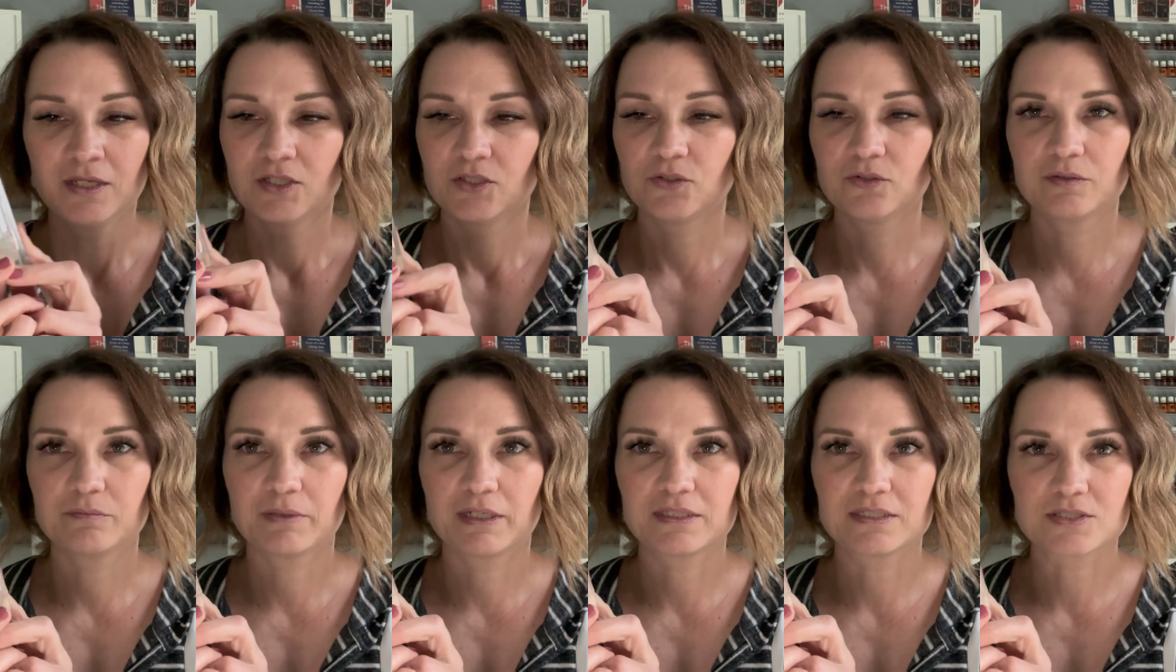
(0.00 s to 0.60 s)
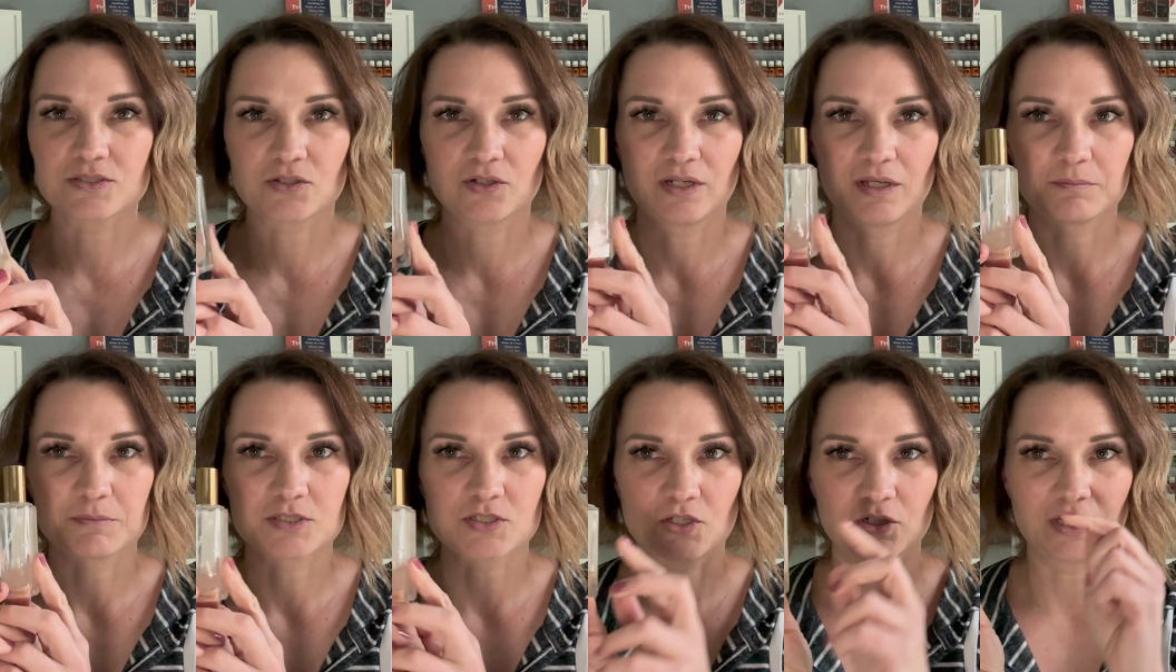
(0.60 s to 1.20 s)
You can buy these on
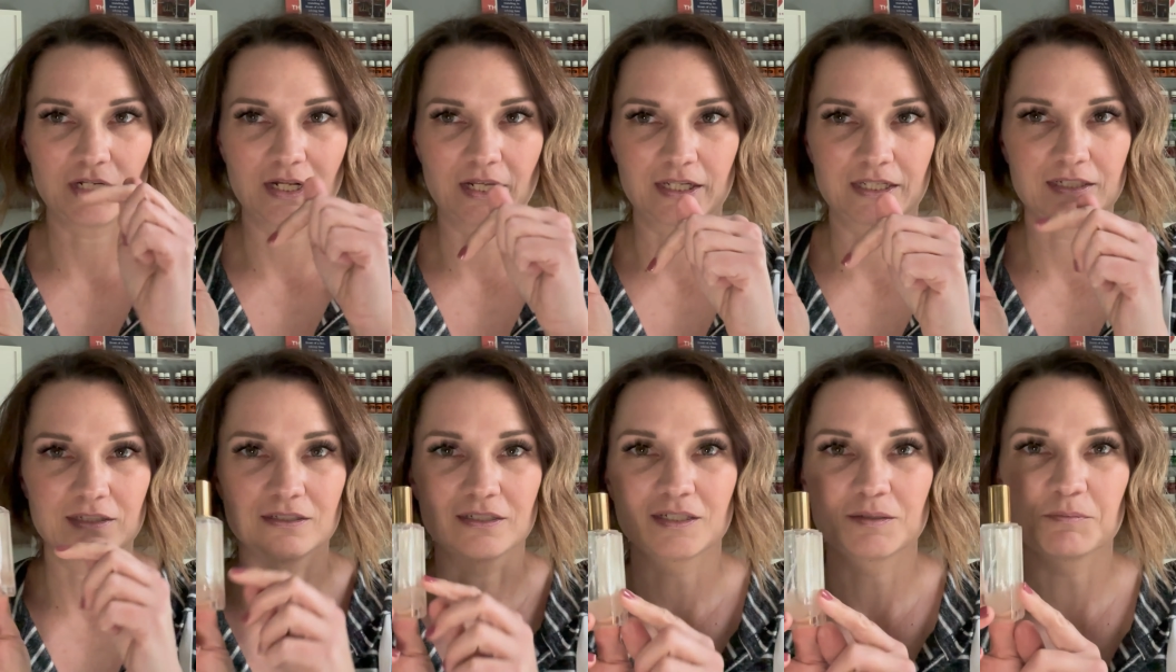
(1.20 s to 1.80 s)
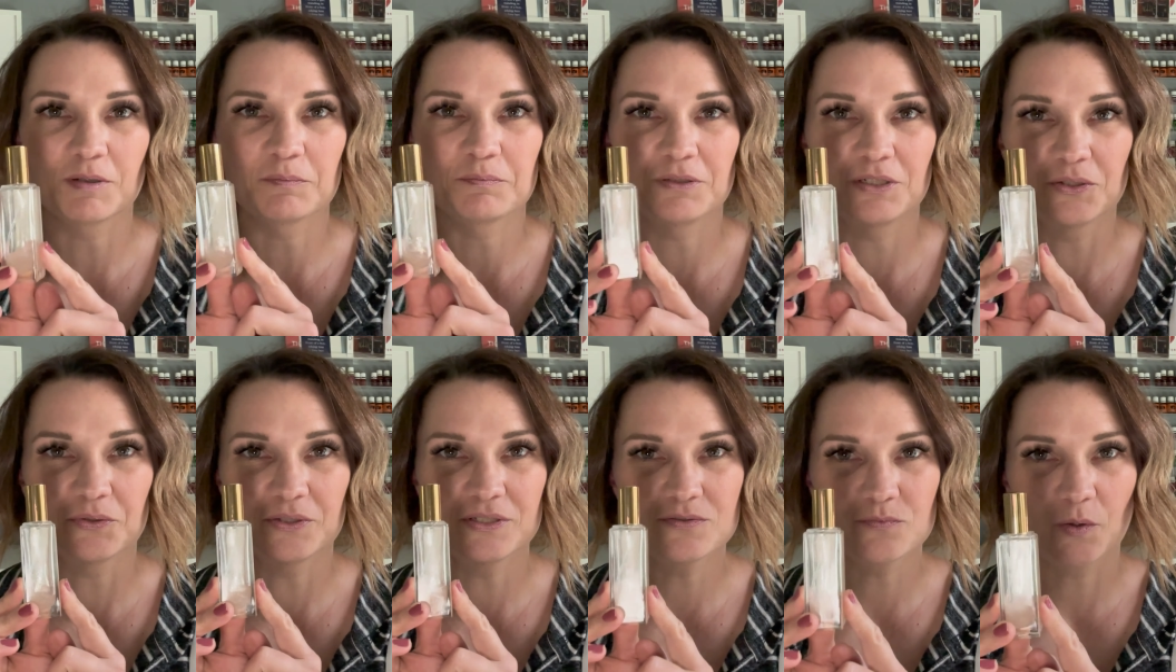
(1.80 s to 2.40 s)
Amazon, and I can link them up
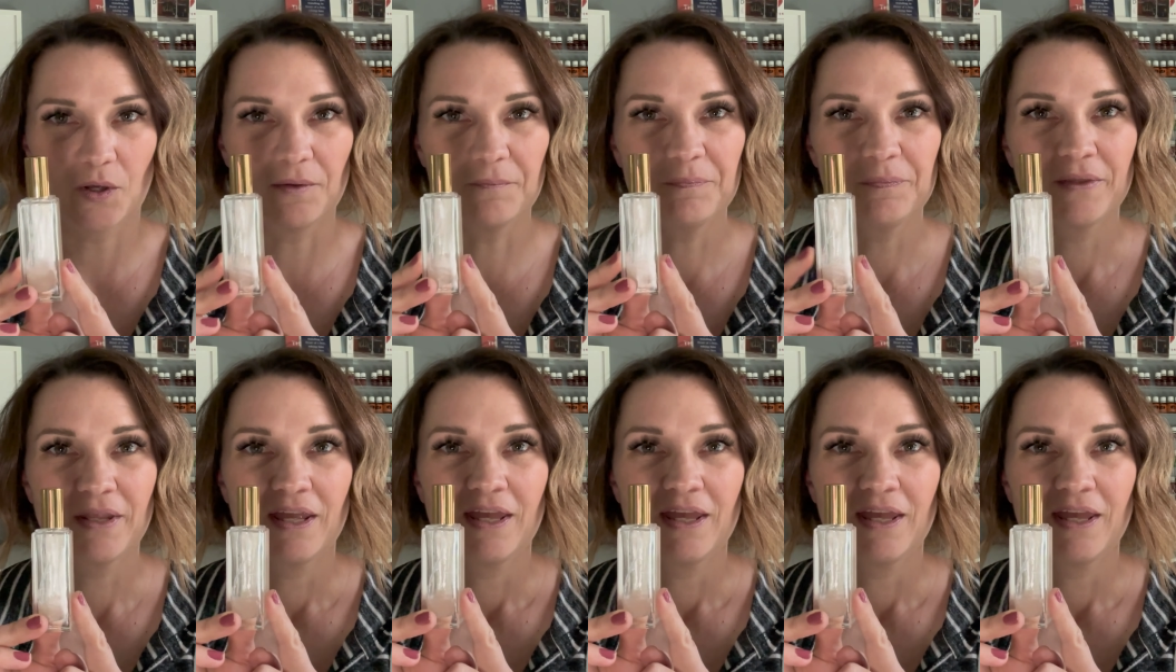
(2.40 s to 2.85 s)
below as well.